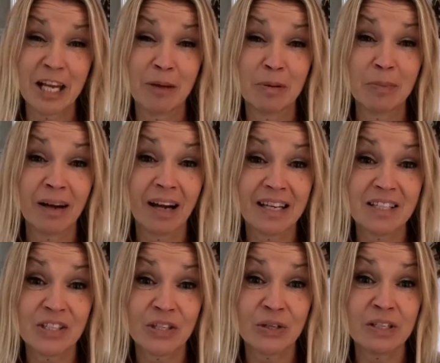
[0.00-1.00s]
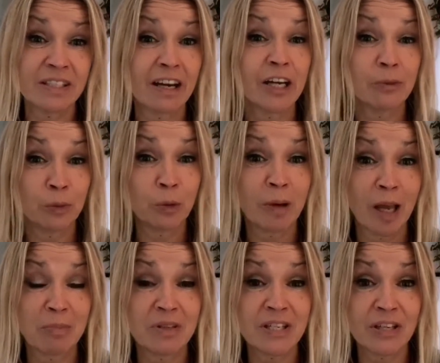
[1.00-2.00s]
tip applies to designer
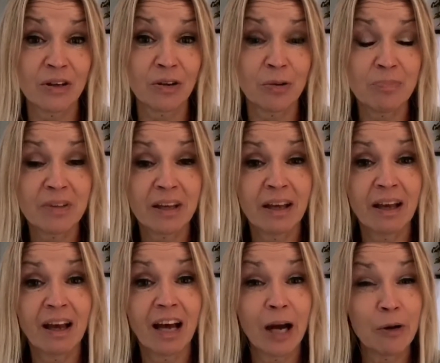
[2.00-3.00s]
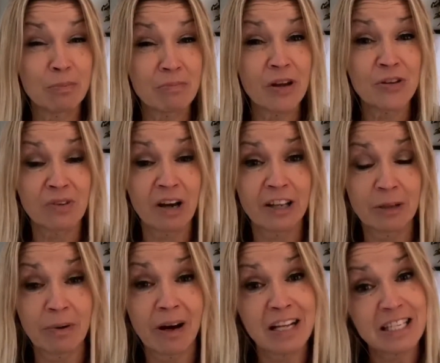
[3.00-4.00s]
wallpaper too. I would much rather
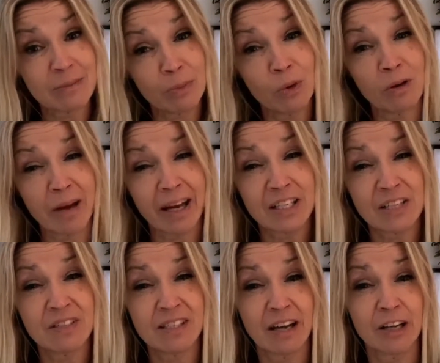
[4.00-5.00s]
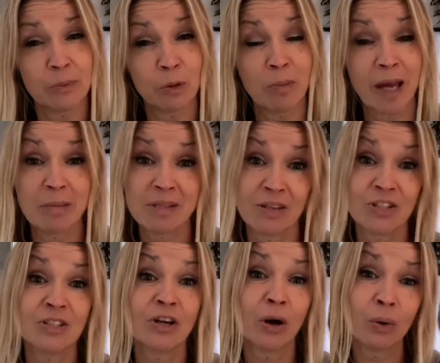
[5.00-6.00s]
buy a small amount of designer wallpaper such
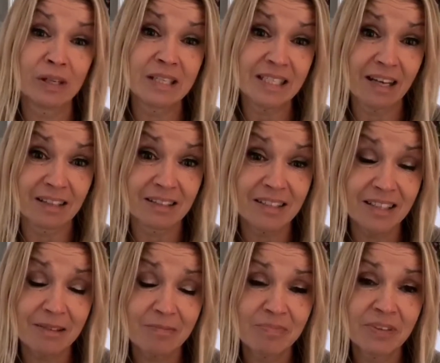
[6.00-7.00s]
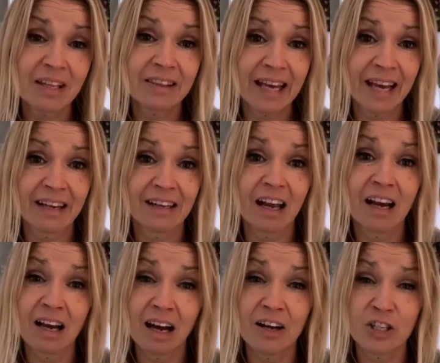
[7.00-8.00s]
as Cole & Sons than a
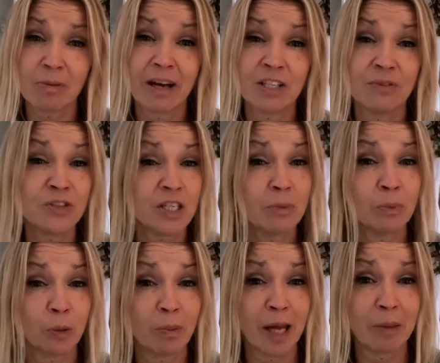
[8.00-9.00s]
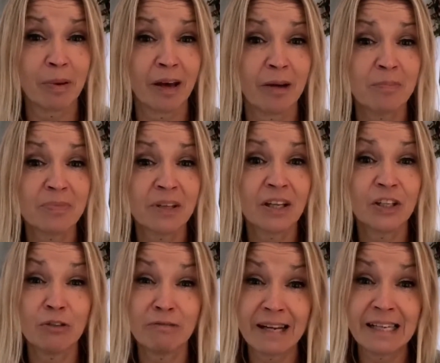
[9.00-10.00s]
large amount of cheap wallpaper.
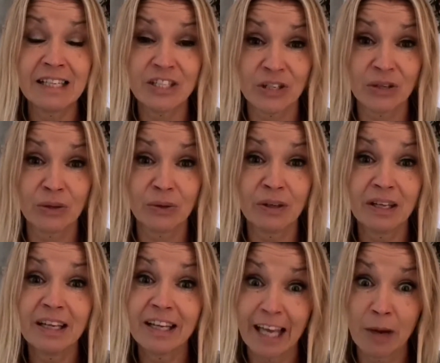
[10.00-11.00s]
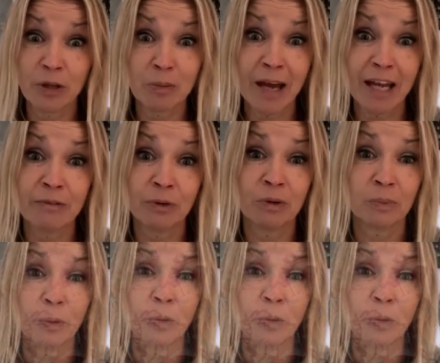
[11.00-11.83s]
You really do get what you pay for with